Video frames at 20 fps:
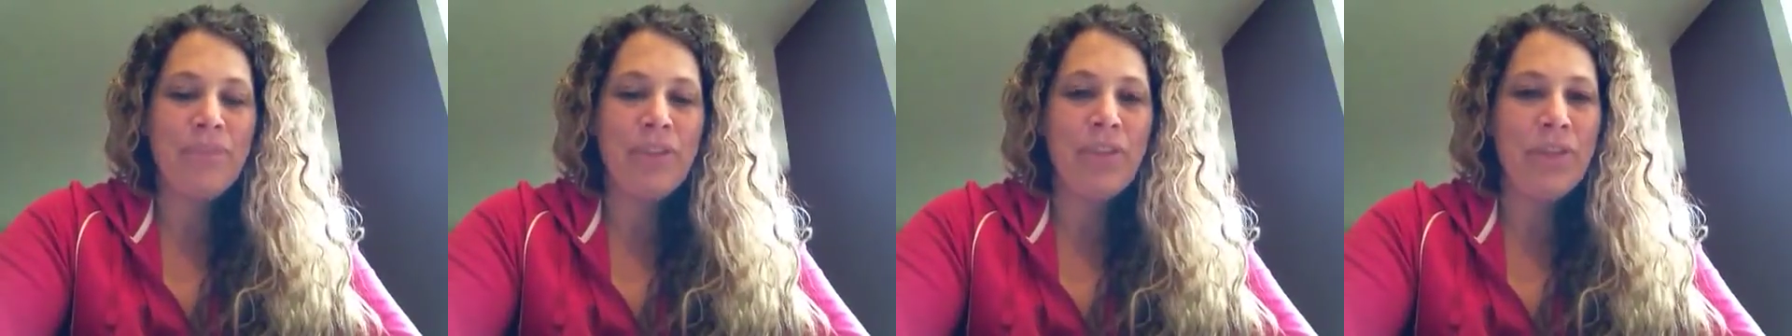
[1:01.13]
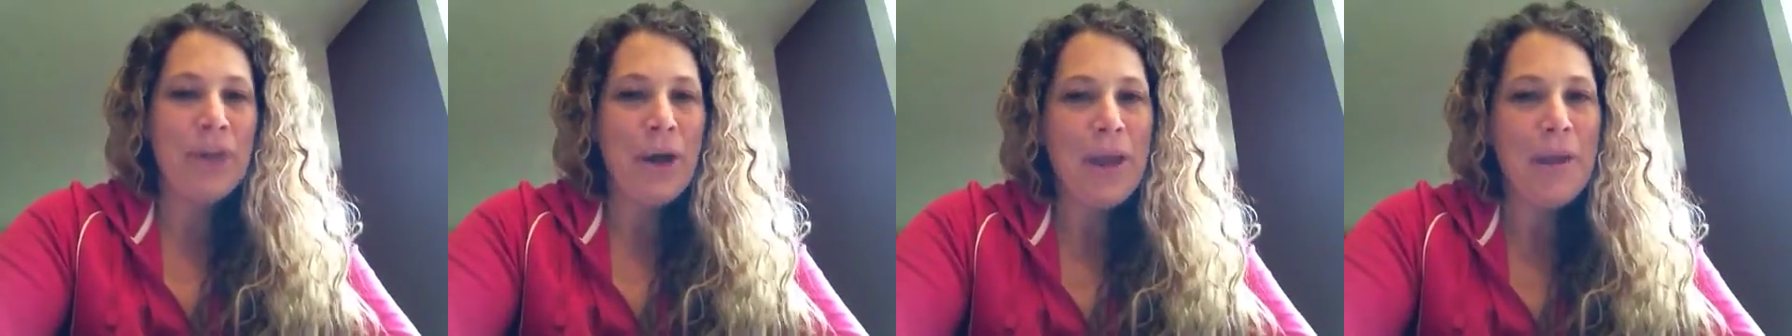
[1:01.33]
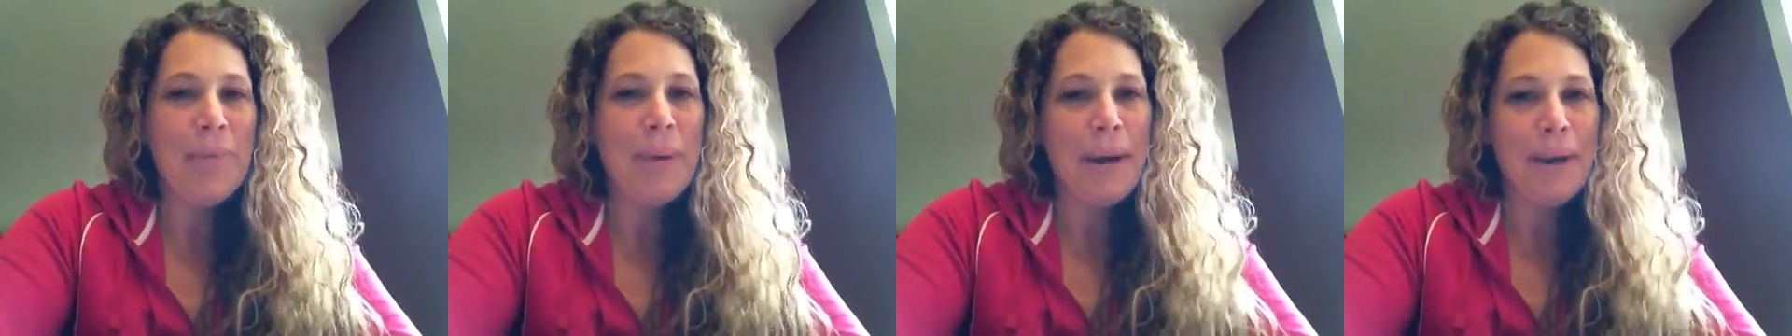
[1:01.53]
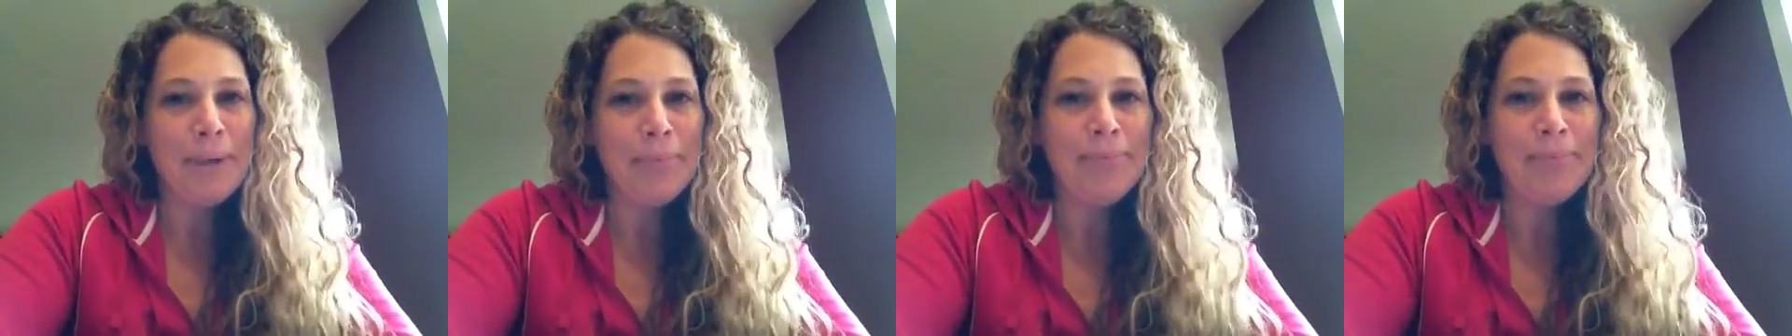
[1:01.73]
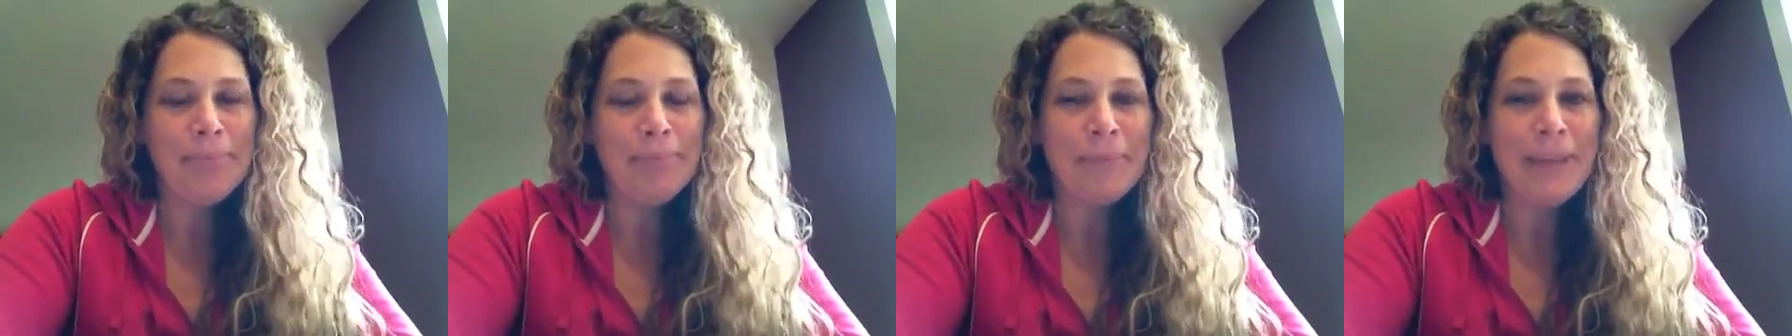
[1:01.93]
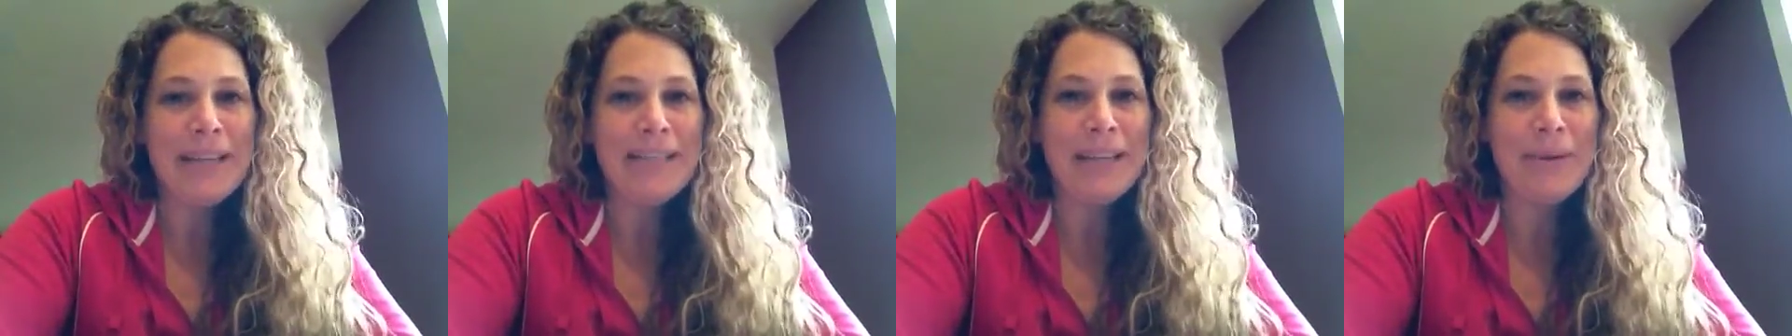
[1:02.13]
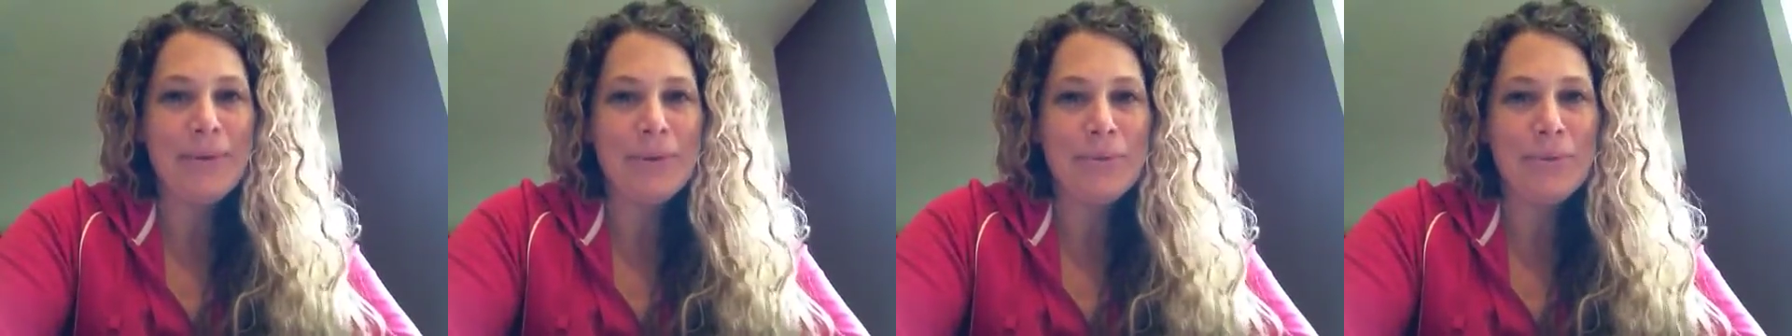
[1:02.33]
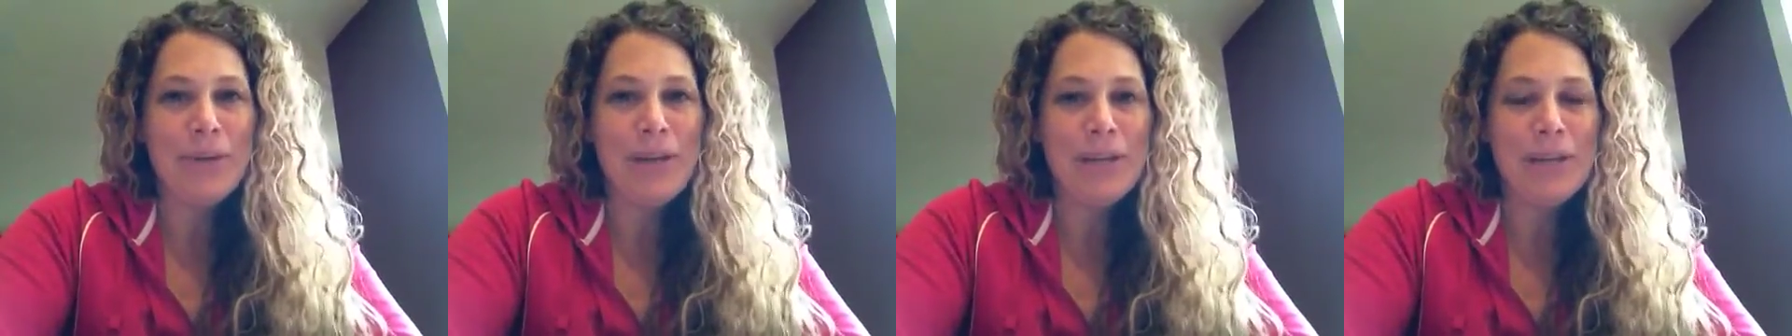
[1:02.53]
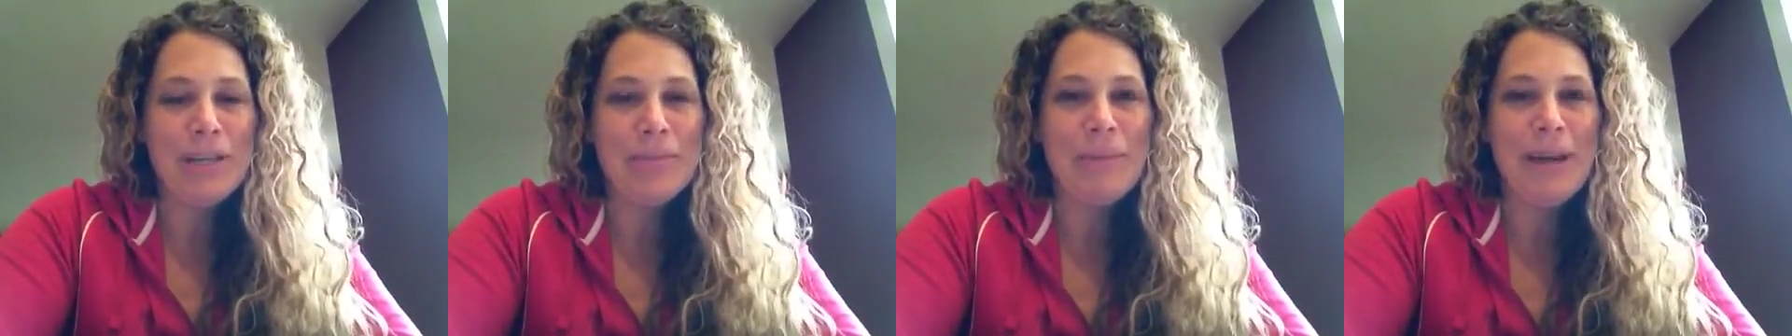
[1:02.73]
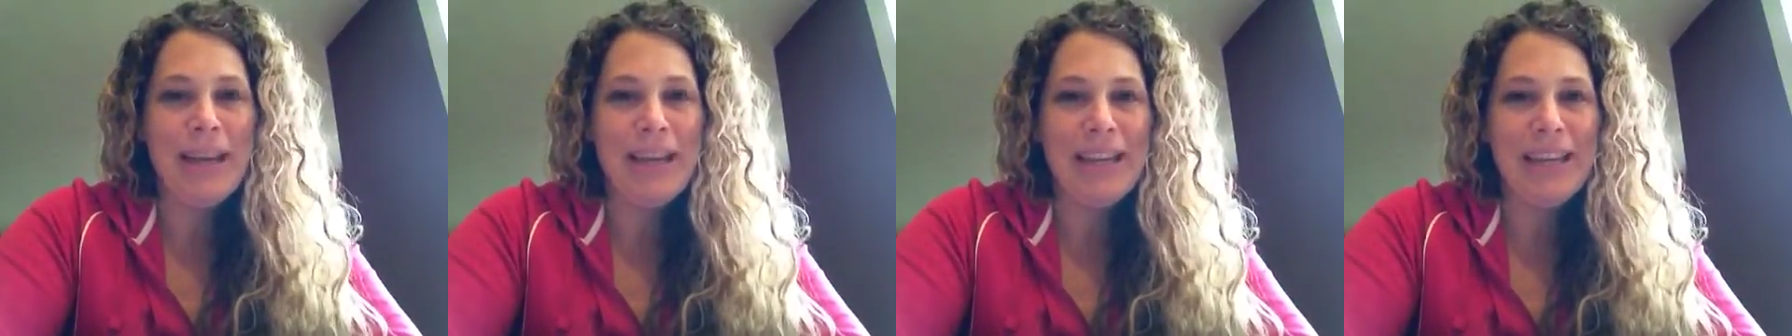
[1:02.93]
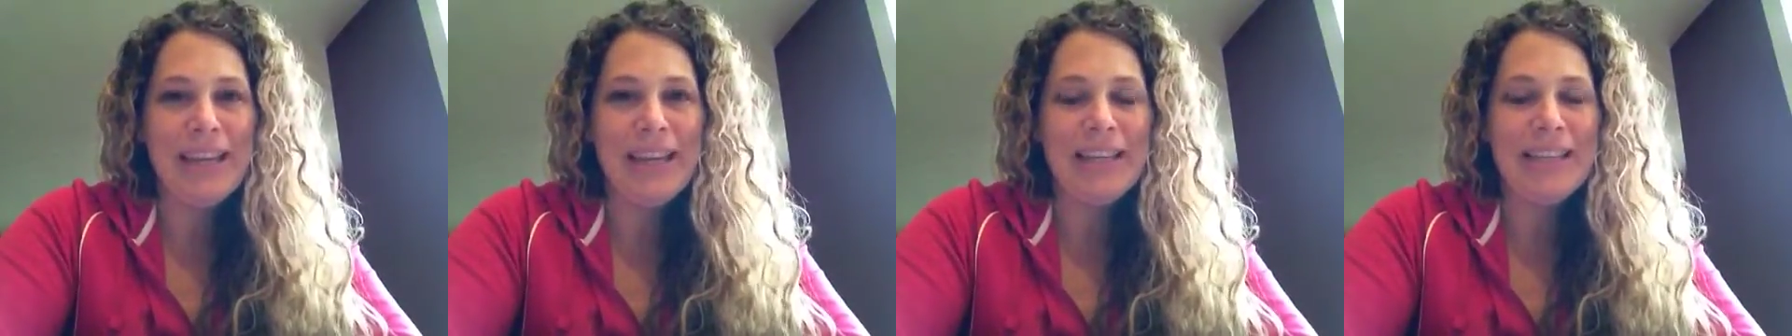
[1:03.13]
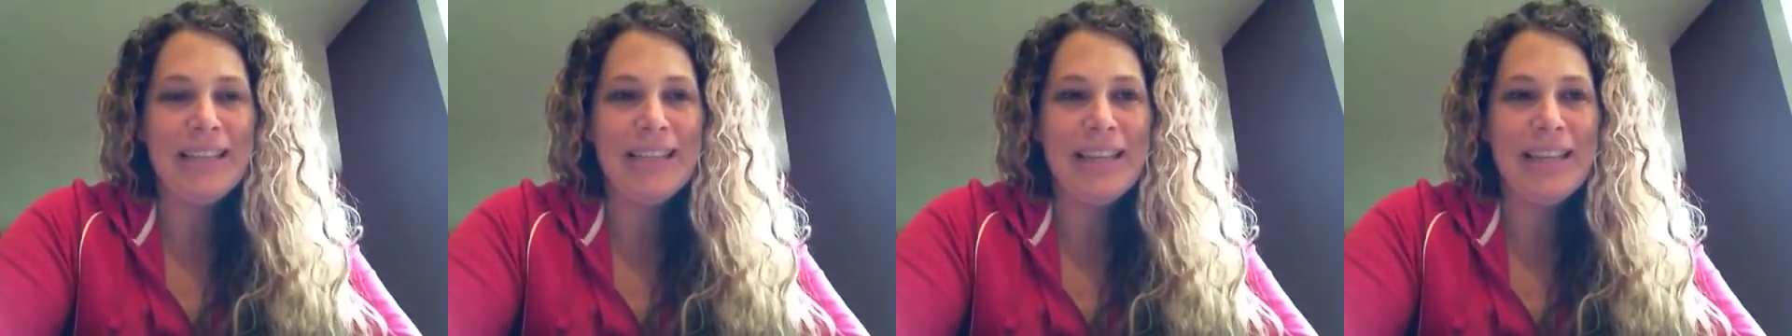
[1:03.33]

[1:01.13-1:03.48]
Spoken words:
thought about him as I was reading to my kids,